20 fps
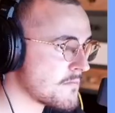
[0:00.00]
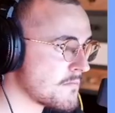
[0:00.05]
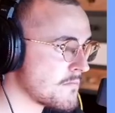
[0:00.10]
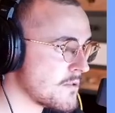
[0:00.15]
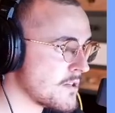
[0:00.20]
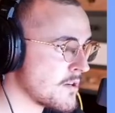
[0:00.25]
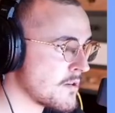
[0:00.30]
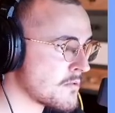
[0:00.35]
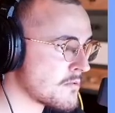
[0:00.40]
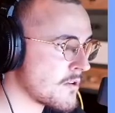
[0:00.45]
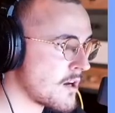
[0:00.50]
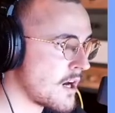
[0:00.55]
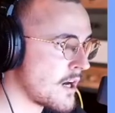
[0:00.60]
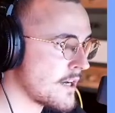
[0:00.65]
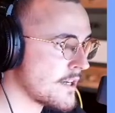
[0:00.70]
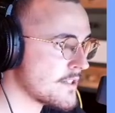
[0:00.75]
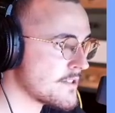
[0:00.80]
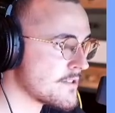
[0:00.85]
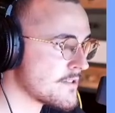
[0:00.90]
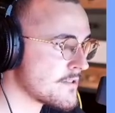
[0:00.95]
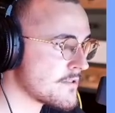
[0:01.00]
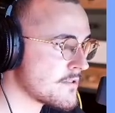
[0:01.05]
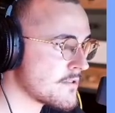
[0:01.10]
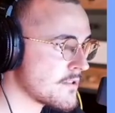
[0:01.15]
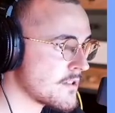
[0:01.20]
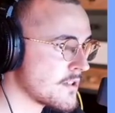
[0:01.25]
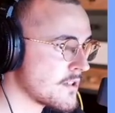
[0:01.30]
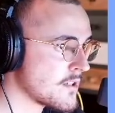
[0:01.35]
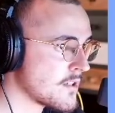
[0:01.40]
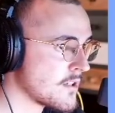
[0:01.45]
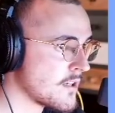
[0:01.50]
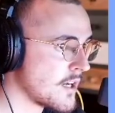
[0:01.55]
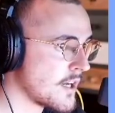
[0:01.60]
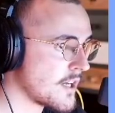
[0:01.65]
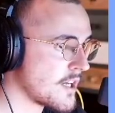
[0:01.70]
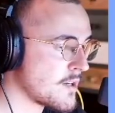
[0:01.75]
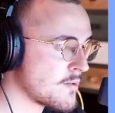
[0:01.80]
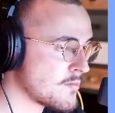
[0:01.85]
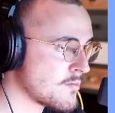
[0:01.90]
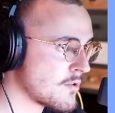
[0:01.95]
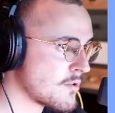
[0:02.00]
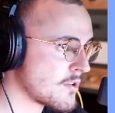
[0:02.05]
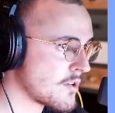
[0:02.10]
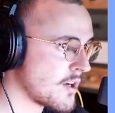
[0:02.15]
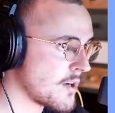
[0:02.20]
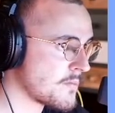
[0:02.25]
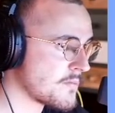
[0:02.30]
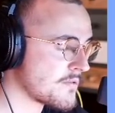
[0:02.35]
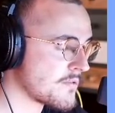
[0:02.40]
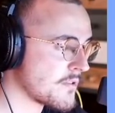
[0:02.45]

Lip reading: be alright. I can work up